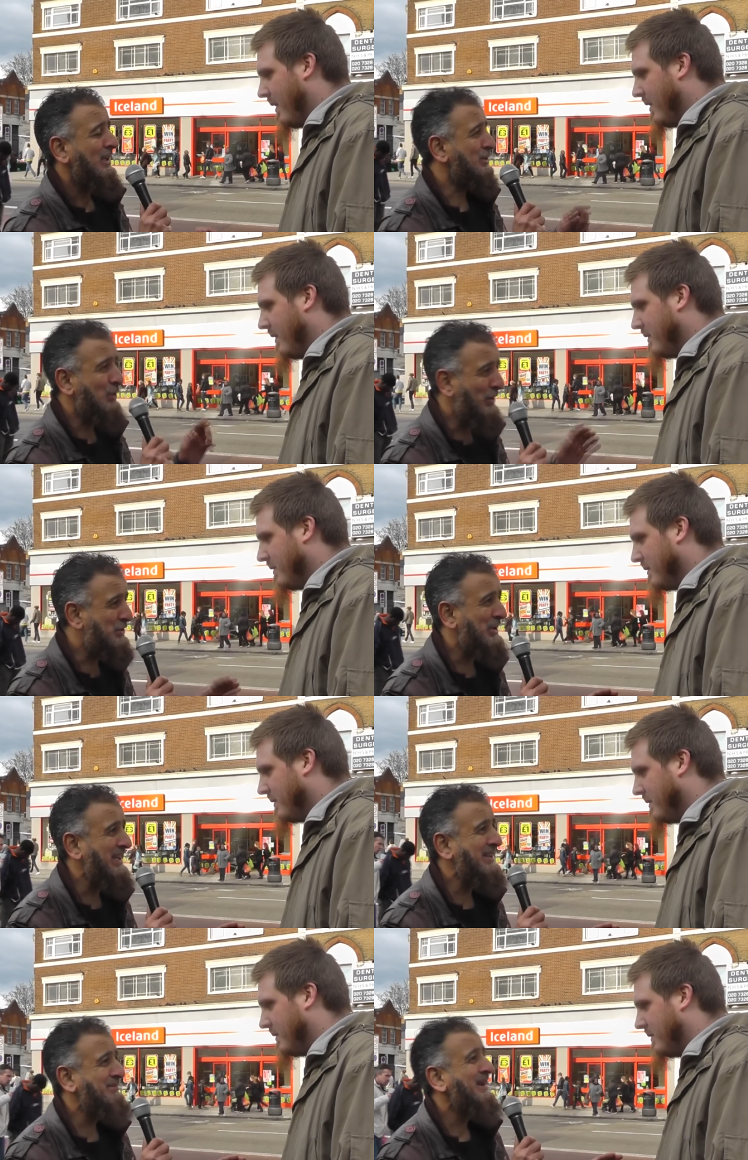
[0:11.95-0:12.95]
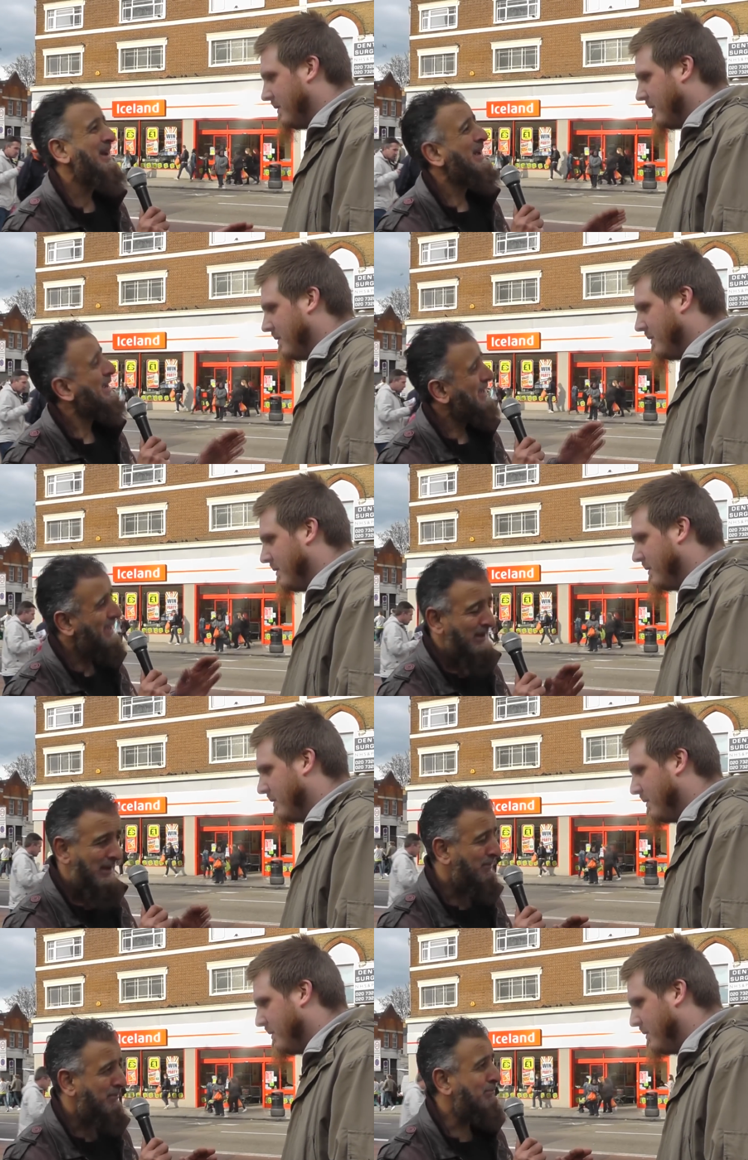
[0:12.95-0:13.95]
Speaker 1: You saw the dream,
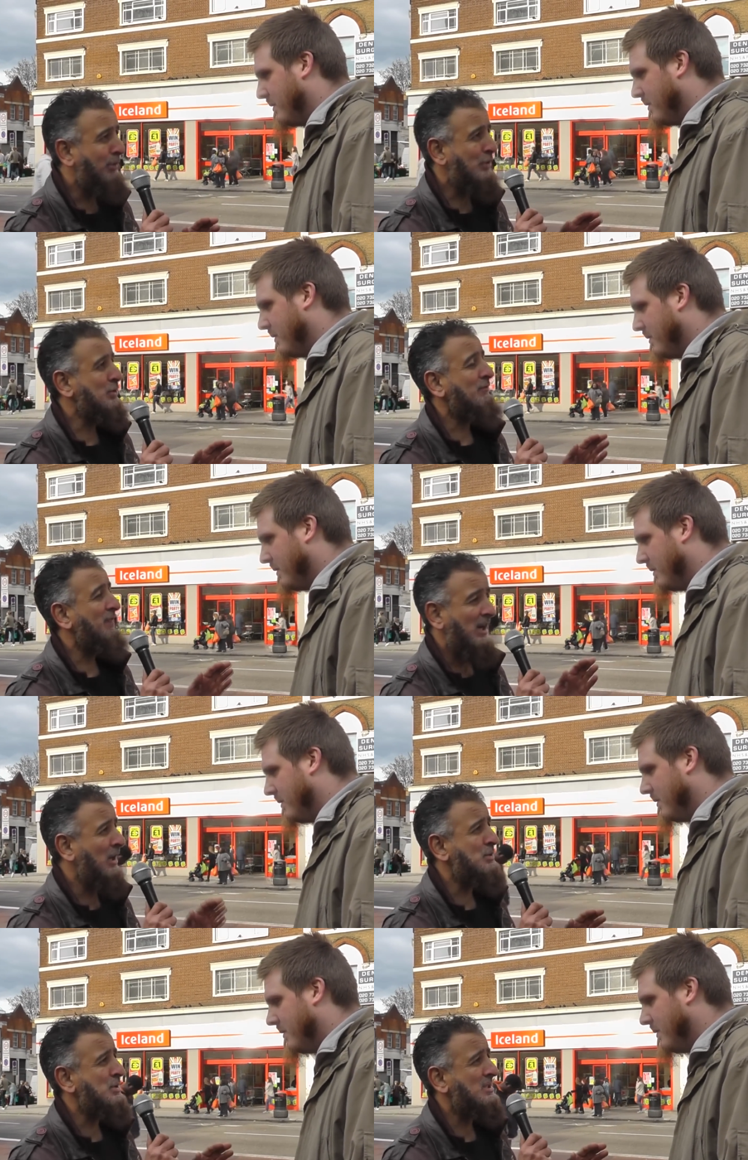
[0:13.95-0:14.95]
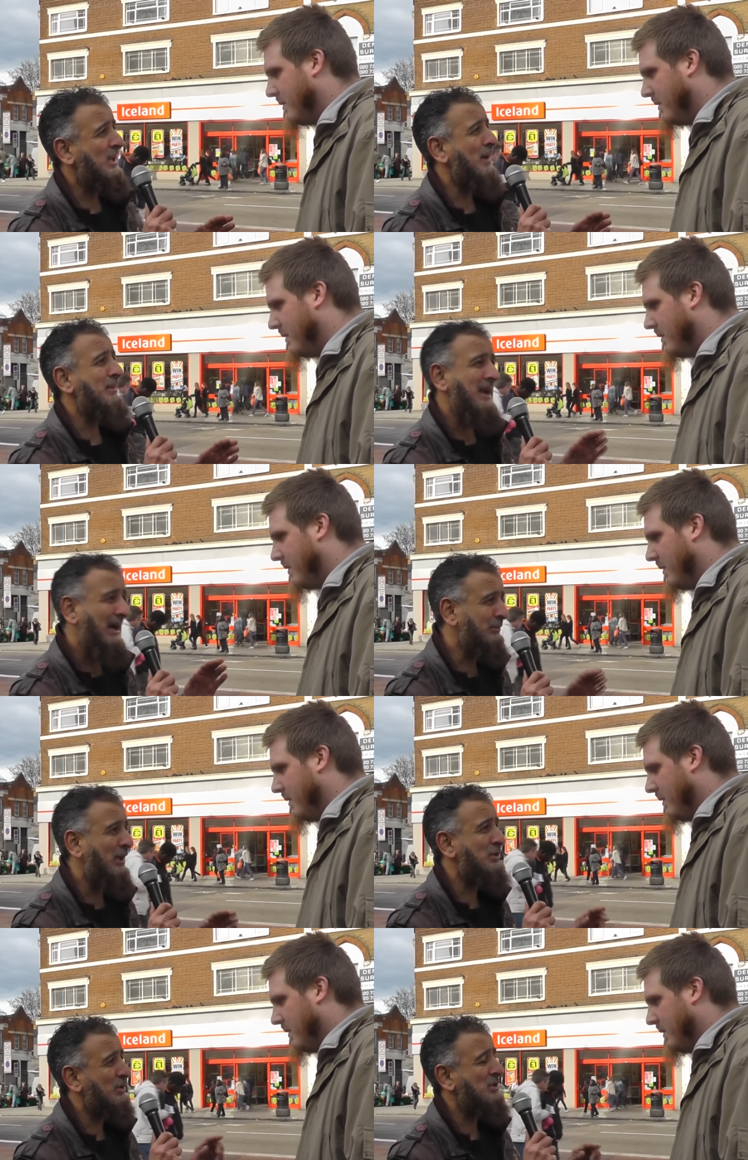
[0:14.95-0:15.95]
it brought you very close to Islam, then
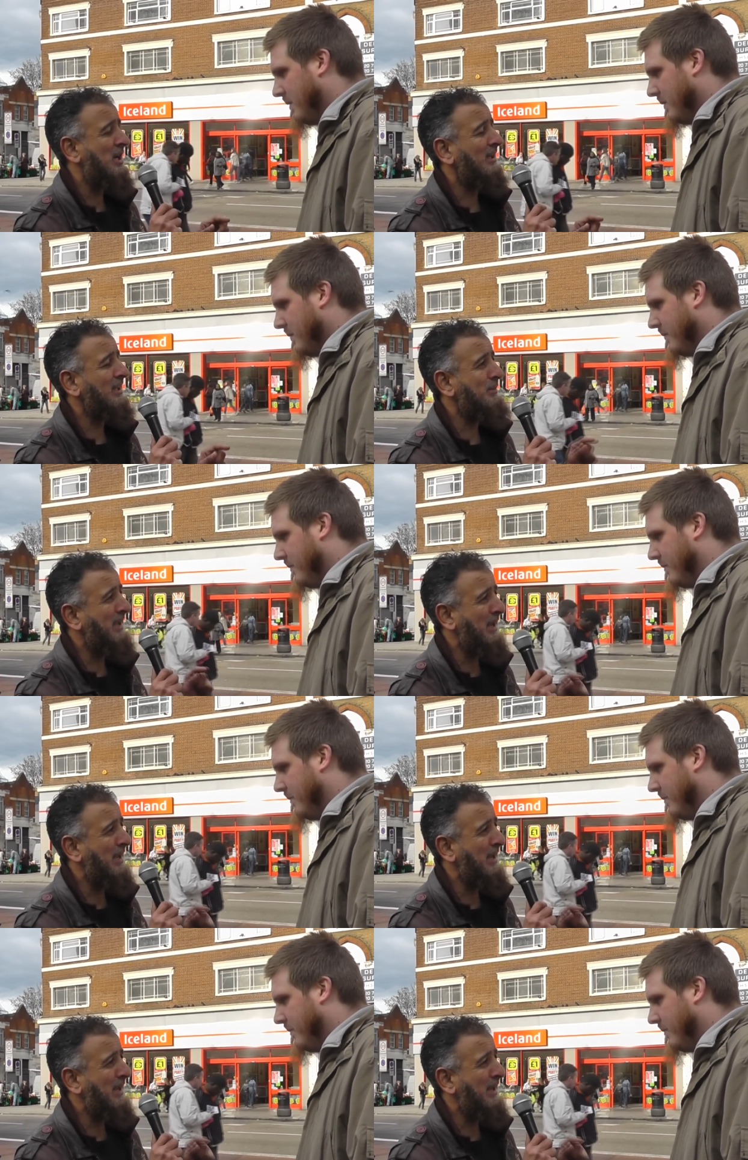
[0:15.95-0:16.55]
alhamdulillah you took the Shahada, you